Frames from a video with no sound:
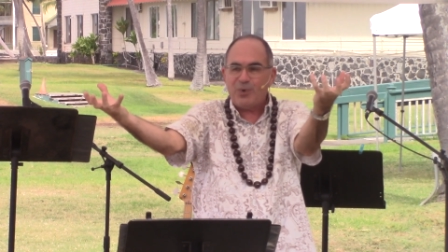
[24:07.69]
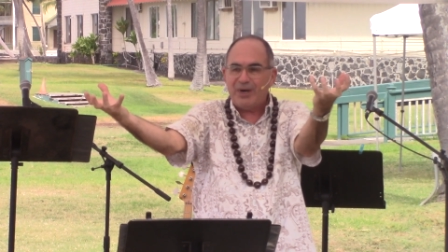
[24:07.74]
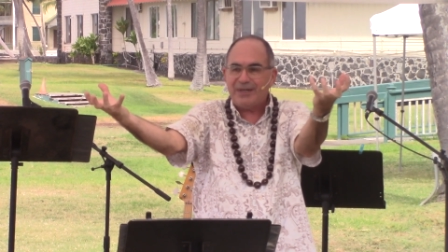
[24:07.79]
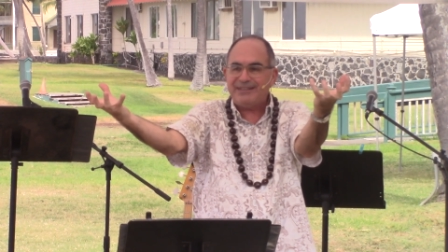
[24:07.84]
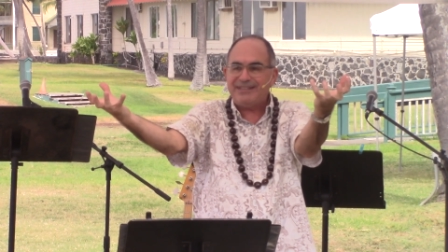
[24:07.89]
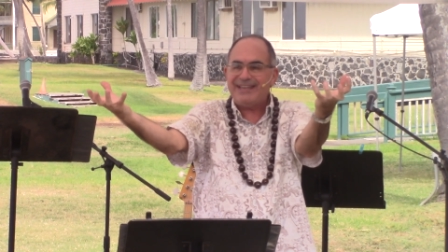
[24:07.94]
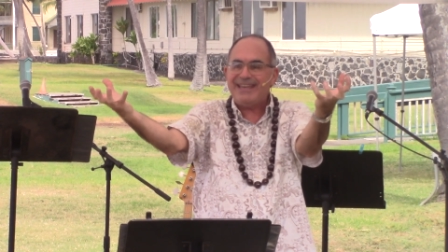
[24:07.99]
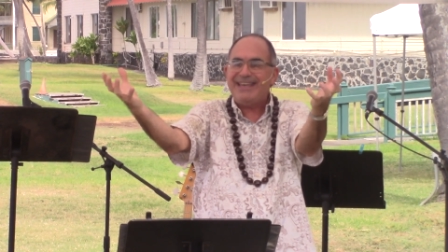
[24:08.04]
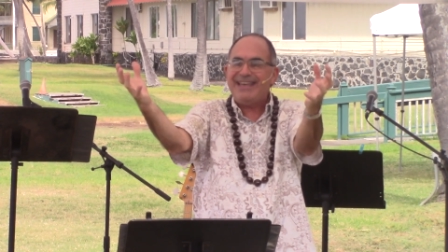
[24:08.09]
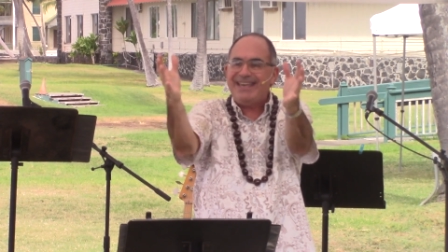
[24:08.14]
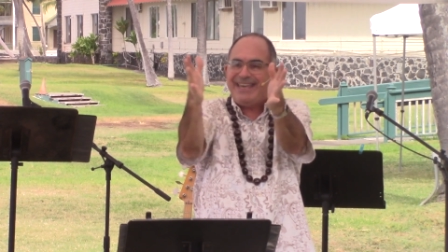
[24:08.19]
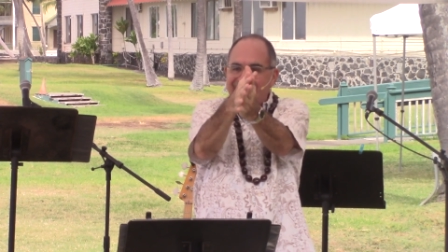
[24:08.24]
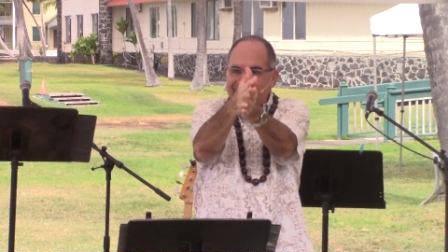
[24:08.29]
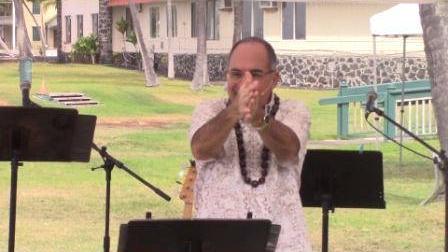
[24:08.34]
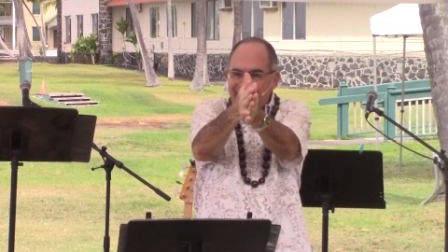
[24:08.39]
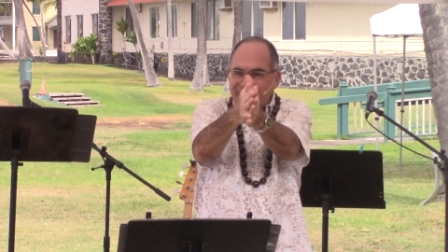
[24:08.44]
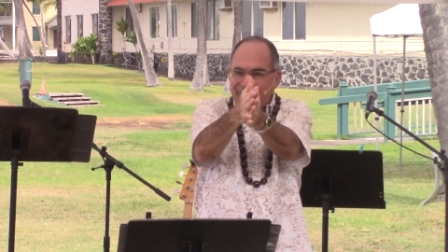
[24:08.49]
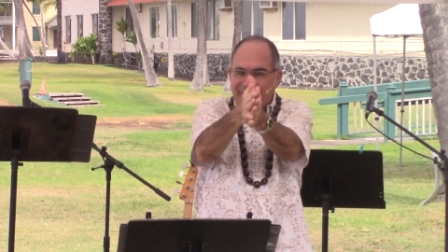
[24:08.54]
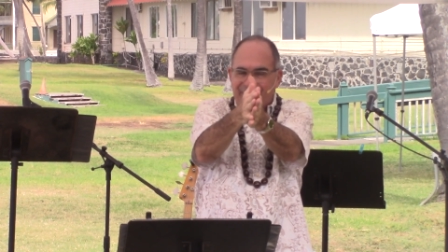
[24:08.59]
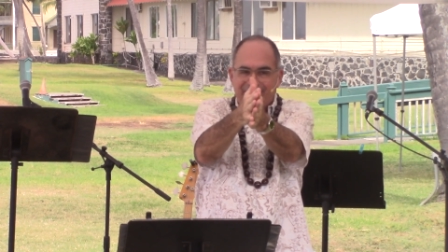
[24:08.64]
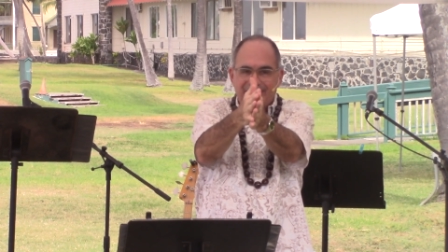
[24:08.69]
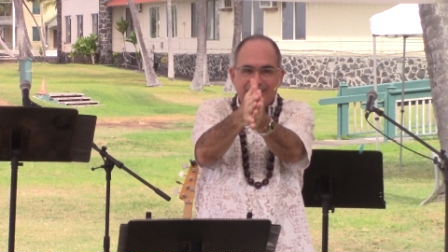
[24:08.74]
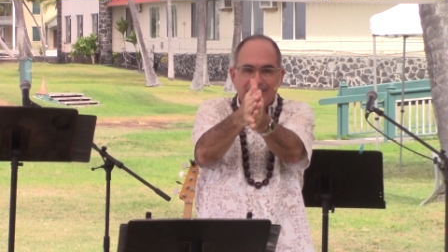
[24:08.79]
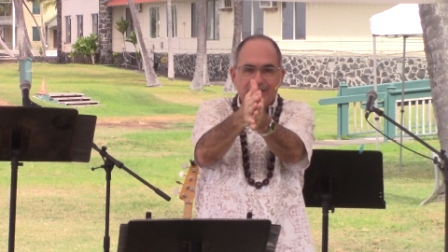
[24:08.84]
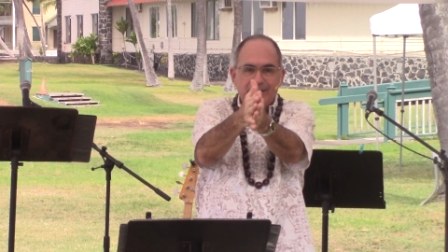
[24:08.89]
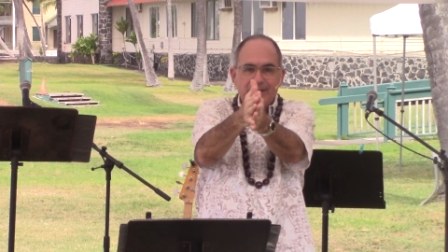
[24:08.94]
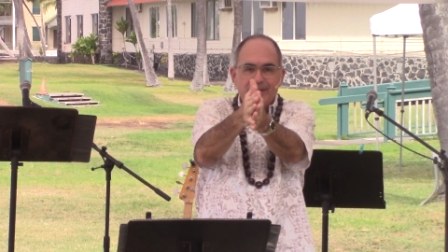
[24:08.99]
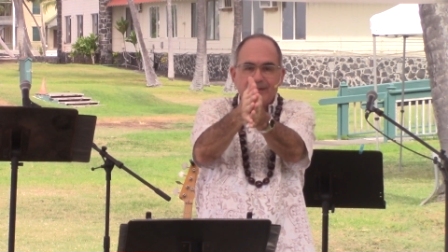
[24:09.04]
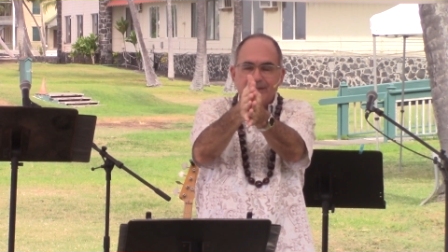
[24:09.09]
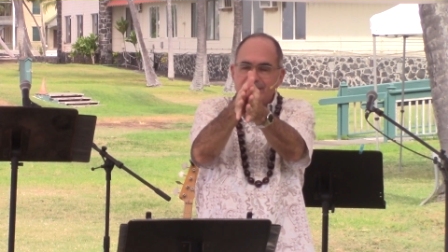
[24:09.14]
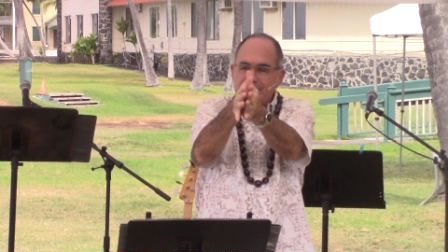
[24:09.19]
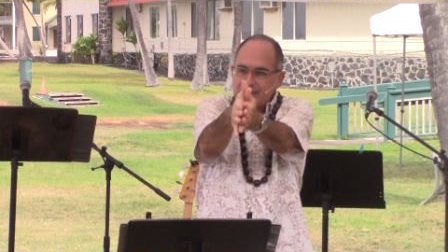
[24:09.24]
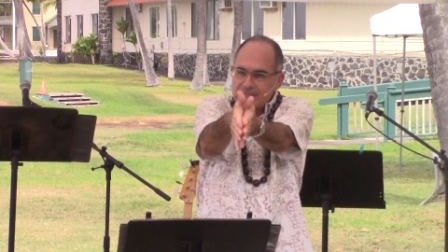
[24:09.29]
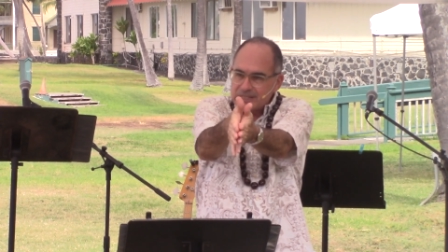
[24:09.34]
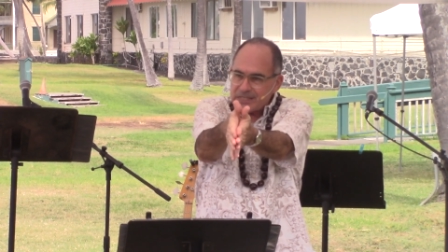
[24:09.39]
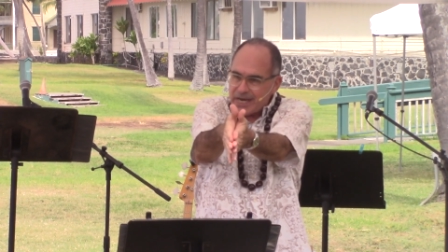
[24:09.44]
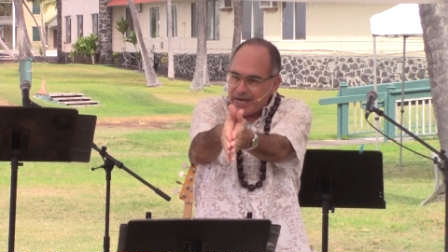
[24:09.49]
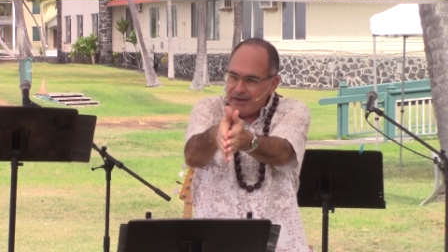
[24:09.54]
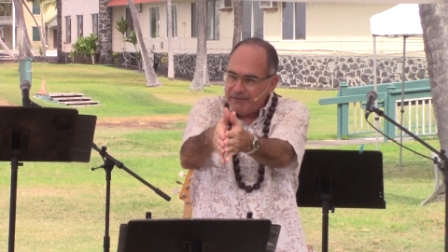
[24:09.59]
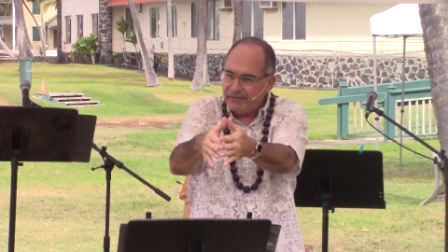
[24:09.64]
work together to
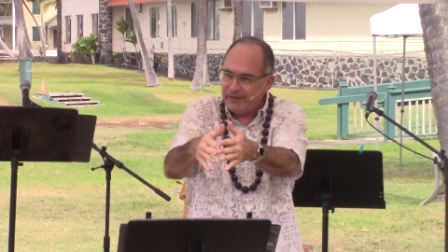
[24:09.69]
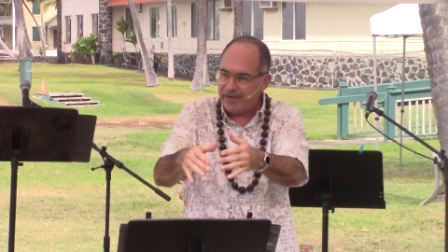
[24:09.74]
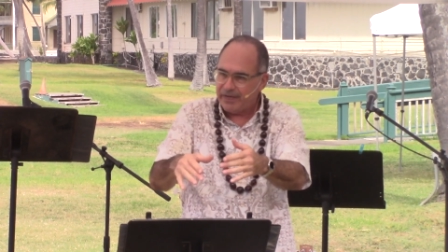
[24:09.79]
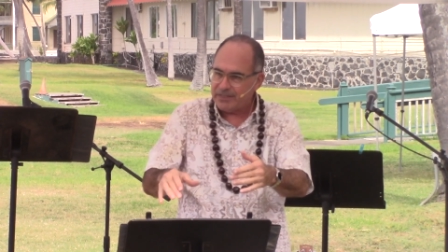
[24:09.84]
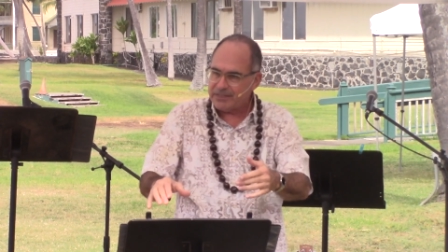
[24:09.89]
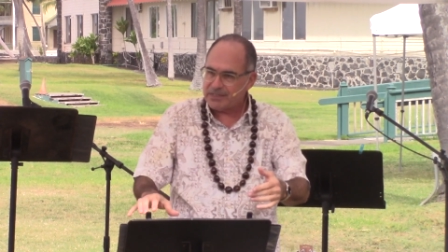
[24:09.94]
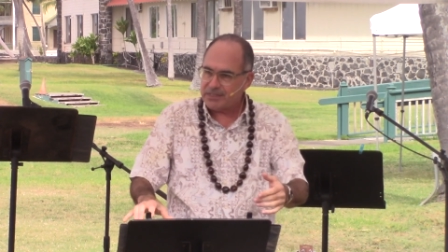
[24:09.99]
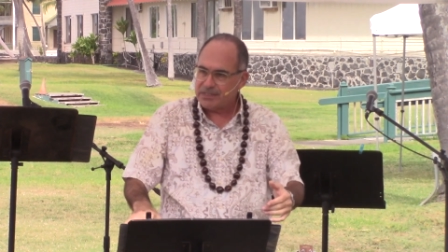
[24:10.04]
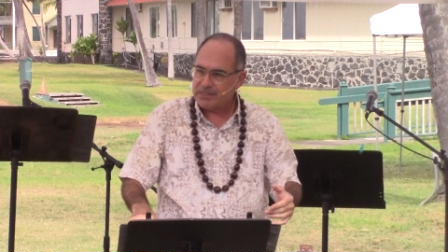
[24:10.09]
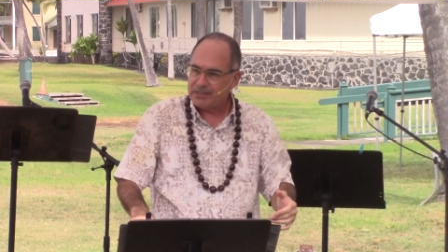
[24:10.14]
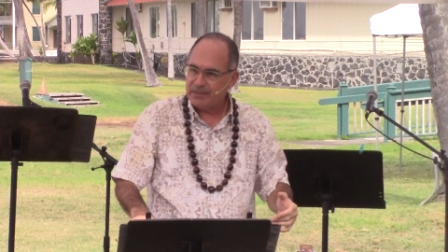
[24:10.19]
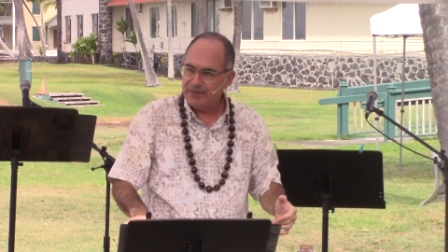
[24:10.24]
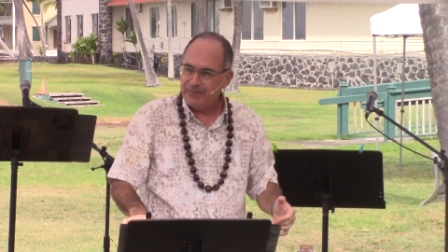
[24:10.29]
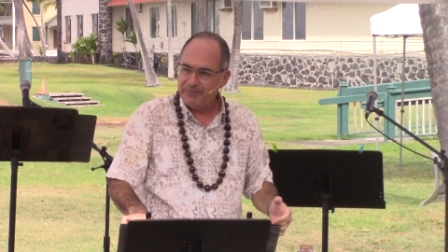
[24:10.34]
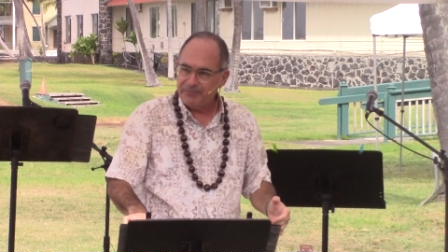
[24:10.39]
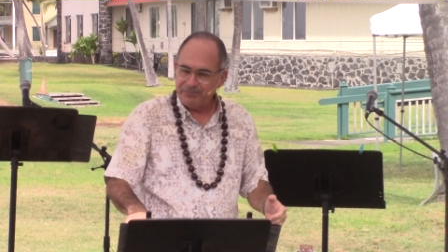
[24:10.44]
save us.